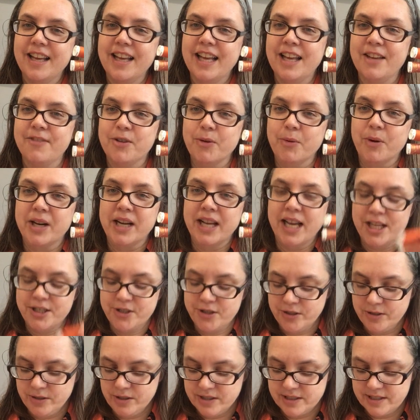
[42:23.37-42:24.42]
if you want to
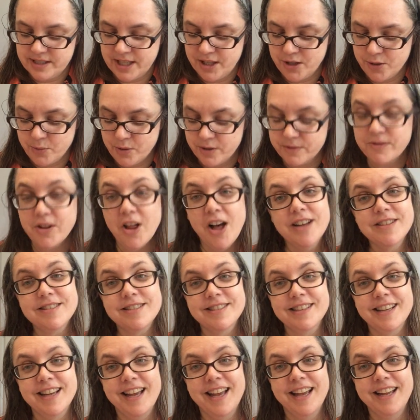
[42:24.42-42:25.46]
enter, say the word
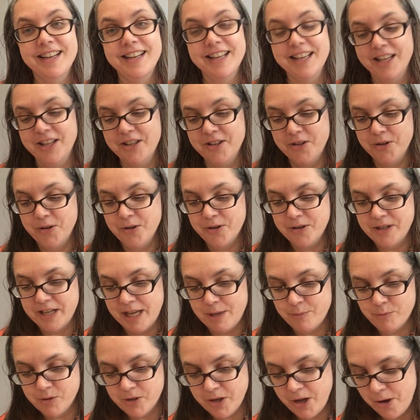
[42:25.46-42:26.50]
floss, and in your
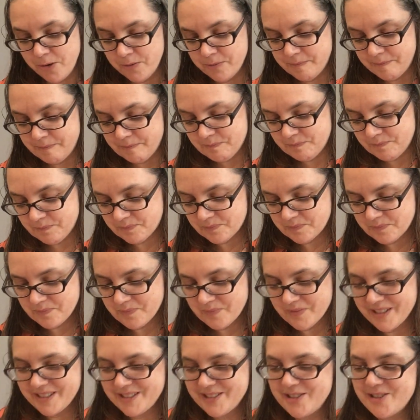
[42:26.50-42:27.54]
name will go.
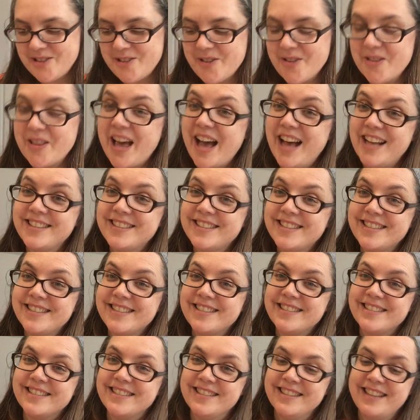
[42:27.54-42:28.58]
So
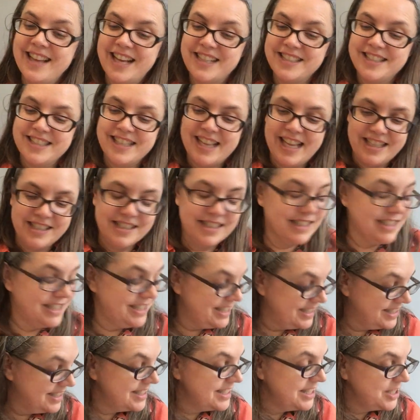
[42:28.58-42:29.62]
that's that's that
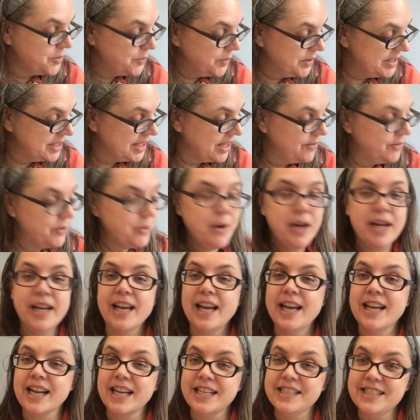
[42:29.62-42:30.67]
that's this week's giveaway.
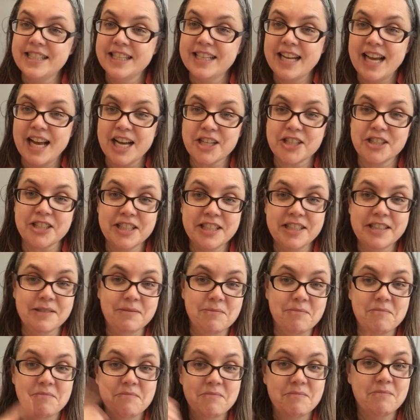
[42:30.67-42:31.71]
And I did actually
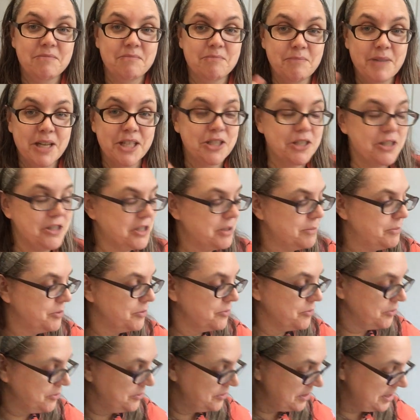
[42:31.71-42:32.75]
mention some of
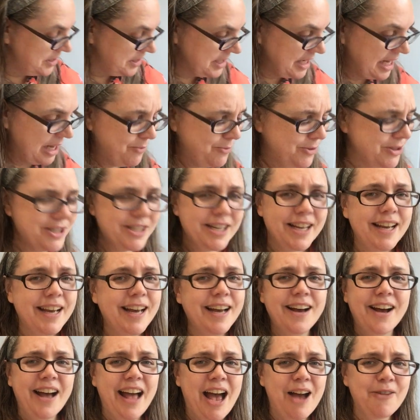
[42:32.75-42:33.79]
the rules this time, which
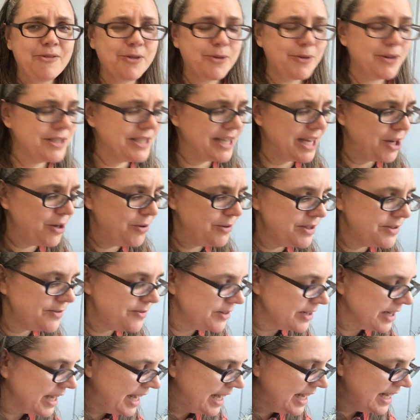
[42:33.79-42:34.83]
afterwards I always
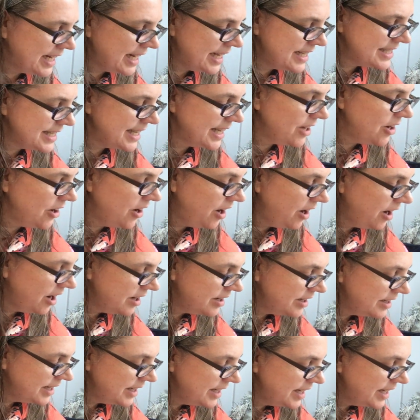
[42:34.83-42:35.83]
forget, and I say, oh,